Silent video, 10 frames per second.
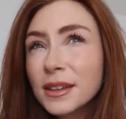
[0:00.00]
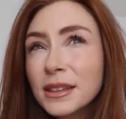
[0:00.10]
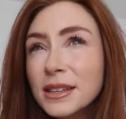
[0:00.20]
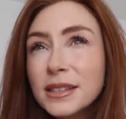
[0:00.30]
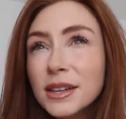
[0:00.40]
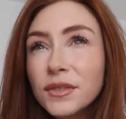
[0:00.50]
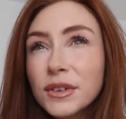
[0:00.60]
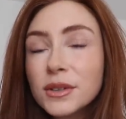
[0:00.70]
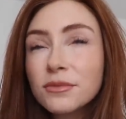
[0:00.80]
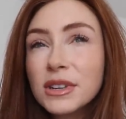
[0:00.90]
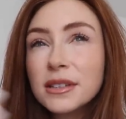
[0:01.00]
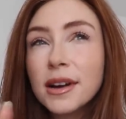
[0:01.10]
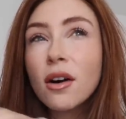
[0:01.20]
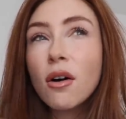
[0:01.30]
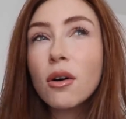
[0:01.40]
this year for some reason.
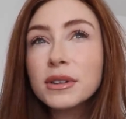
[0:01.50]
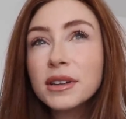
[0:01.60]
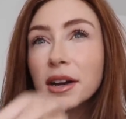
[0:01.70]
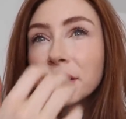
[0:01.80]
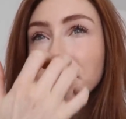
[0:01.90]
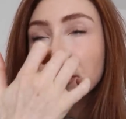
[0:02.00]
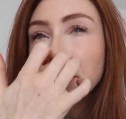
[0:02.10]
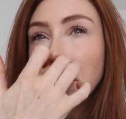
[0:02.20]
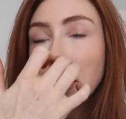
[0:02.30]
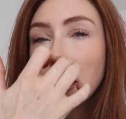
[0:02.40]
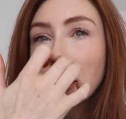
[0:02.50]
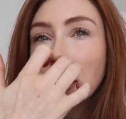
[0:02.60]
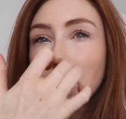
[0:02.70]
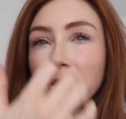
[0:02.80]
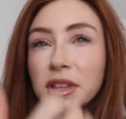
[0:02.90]
I always kind of do,
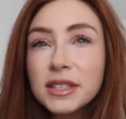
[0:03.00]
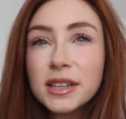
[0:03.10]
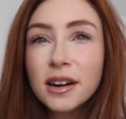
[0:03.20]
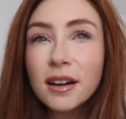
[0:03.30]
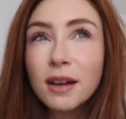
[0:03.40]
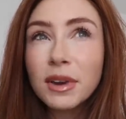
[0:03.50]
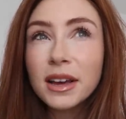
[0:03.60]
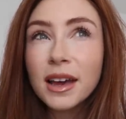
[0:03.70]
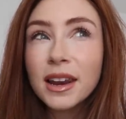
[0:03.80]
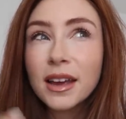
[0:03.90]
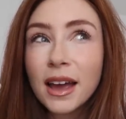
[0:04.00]
but this year I'm like getting